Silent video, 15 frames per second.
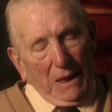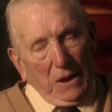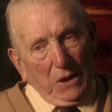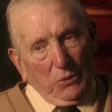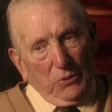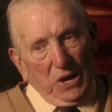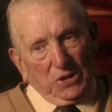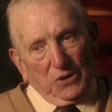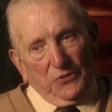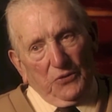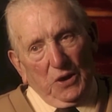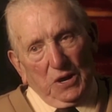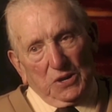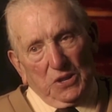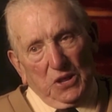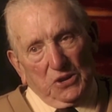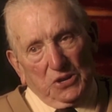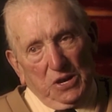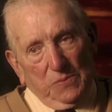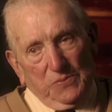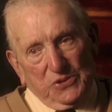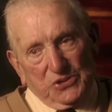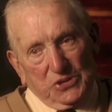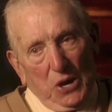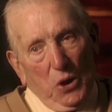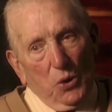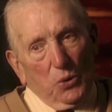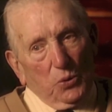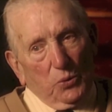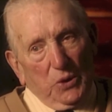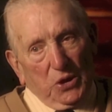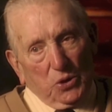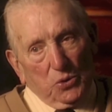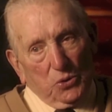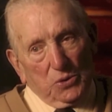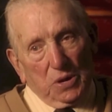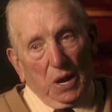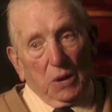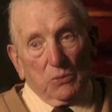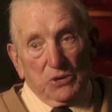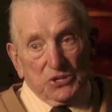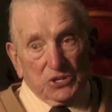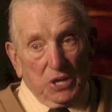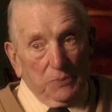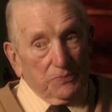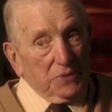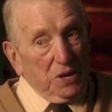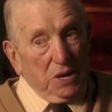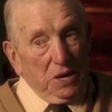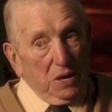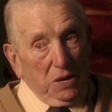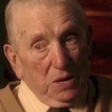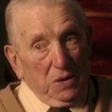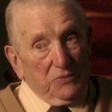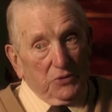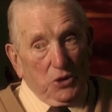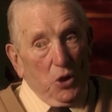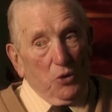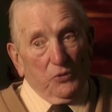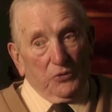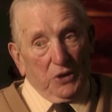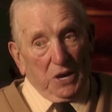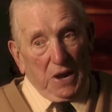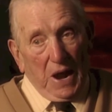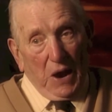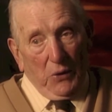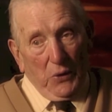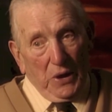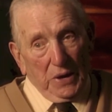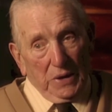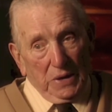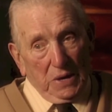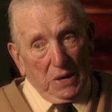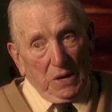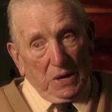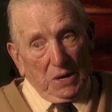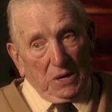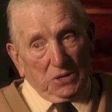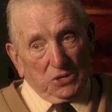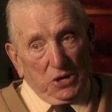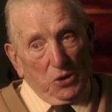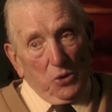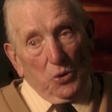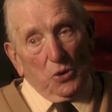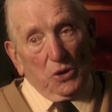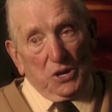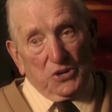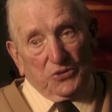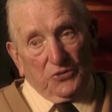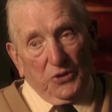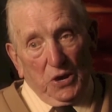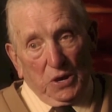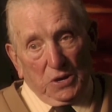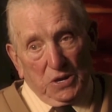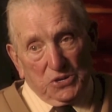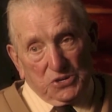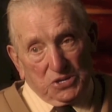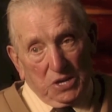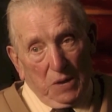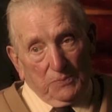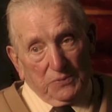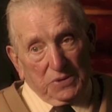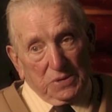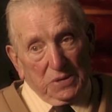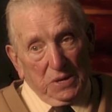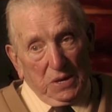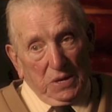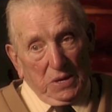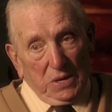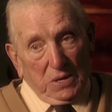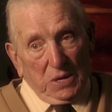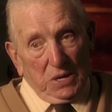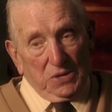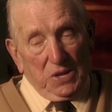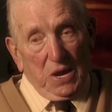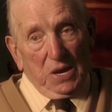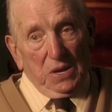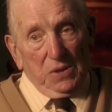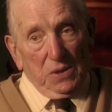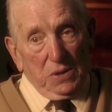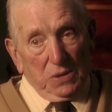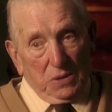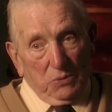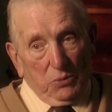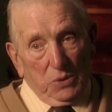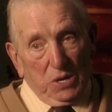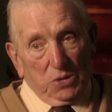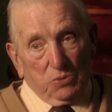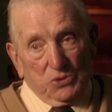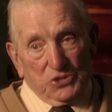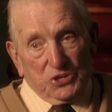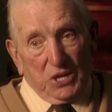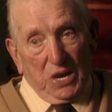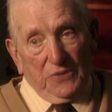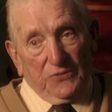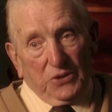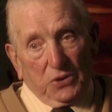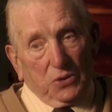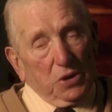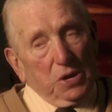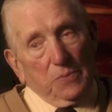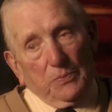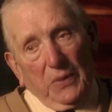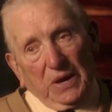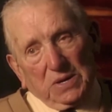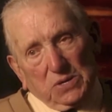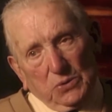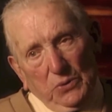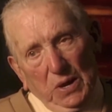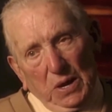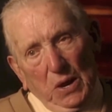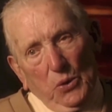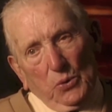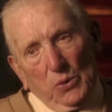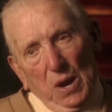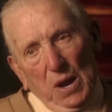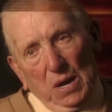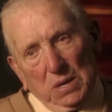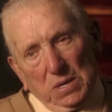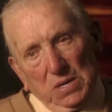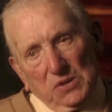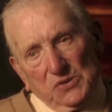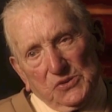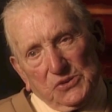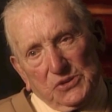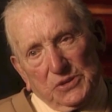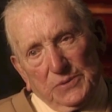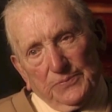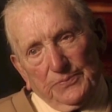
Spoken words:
we had to find the deepest hole we could, and we stopped there for over an hour till all this firing stopped. And then it was safe to creep back to our own lines.